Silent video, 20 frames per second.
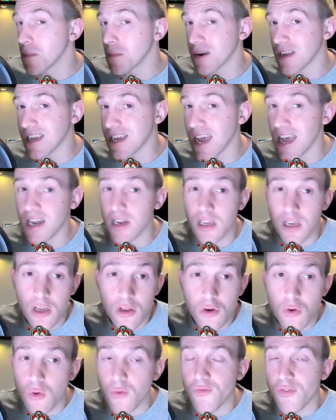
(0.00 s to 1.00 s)
But again,
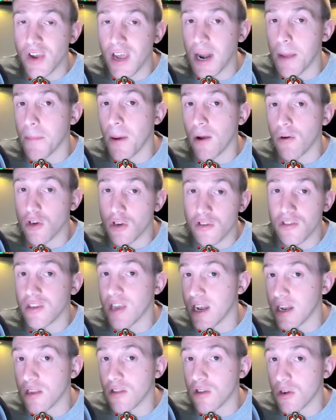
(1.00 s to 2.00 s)
don't forget about just
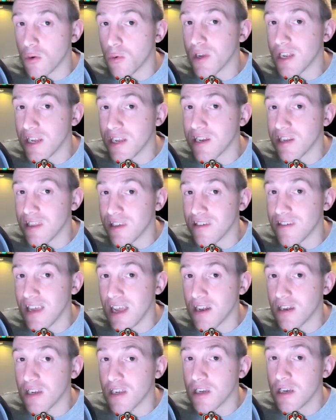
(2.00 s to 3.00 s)
sending the queen into the
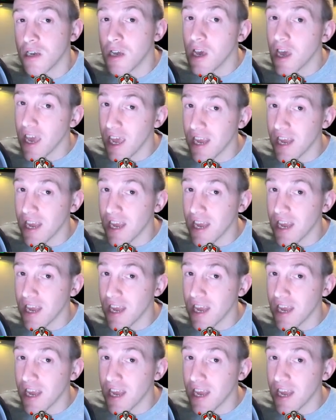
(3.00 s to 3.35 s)
center.